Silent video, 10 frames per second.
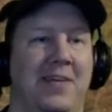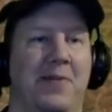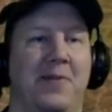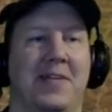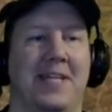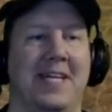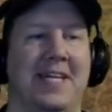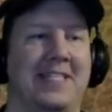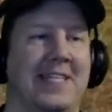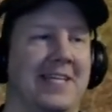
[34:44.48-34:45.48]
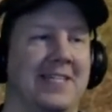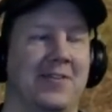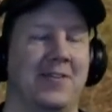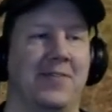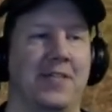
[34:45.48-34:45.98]
It'd be really nice to get
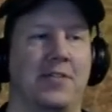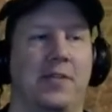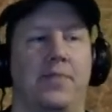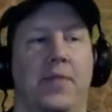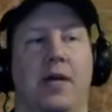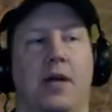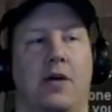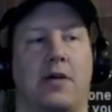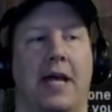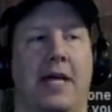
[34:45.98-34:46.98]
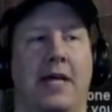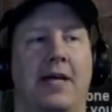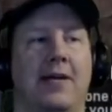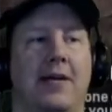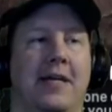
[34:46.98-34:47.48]
to it eventually. Okay,
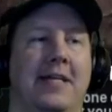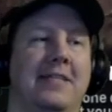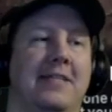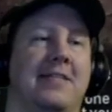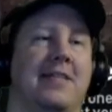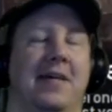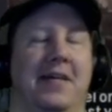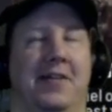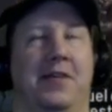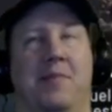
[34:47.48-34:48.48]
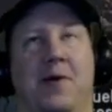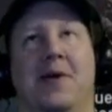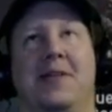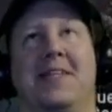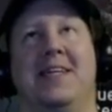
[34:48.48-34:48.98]
here is the
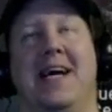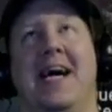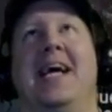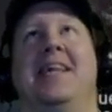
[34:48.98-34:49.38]
part that I